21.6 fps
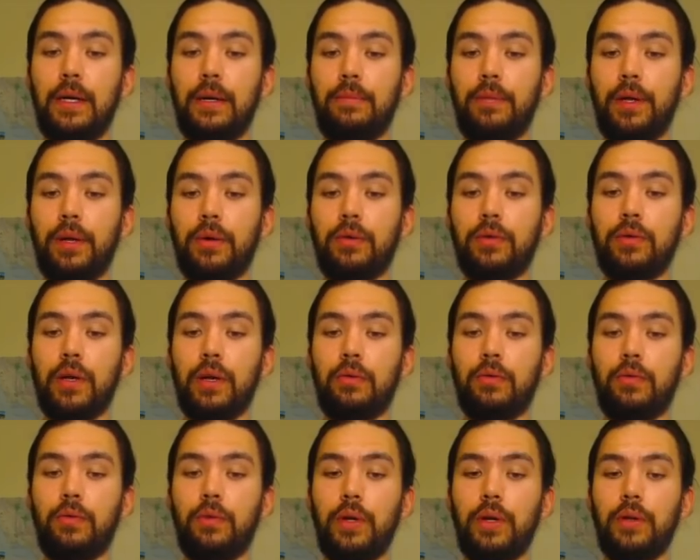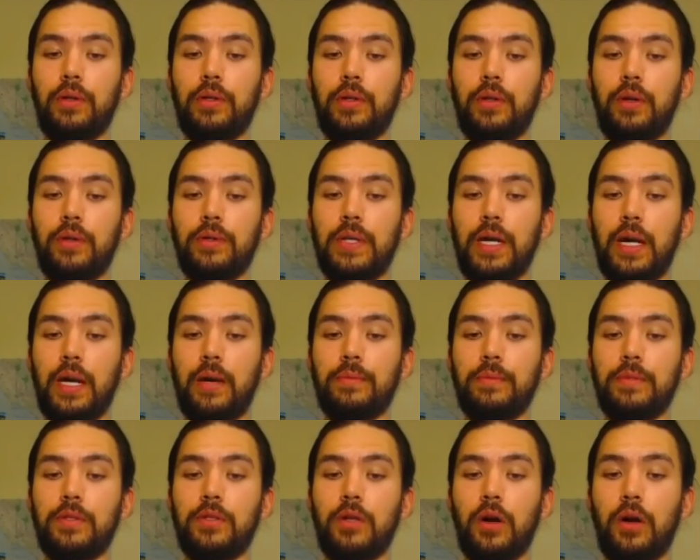Play with your hand revealed at all
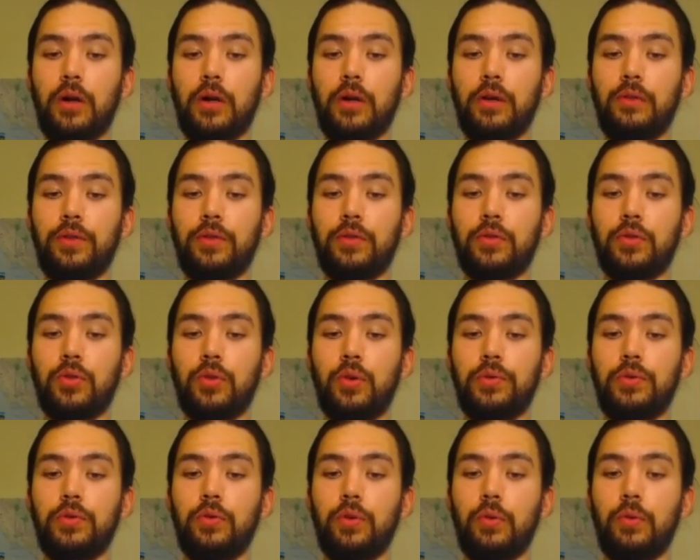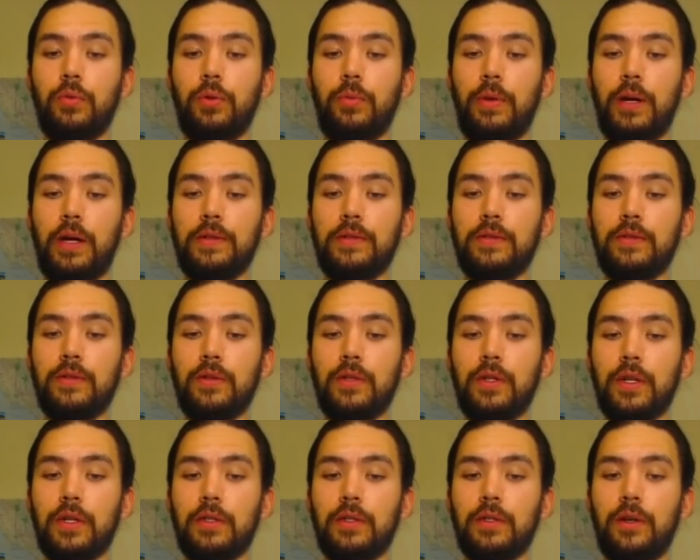times. Dark. If you control 2 or more monsters, you
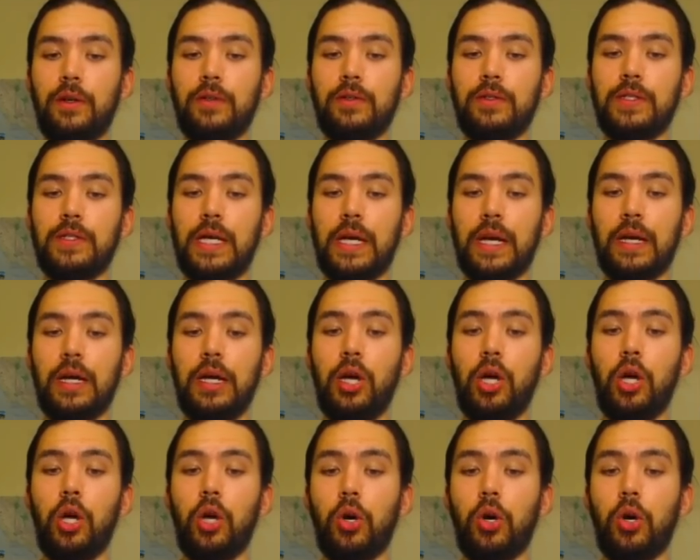cannot declare an attack.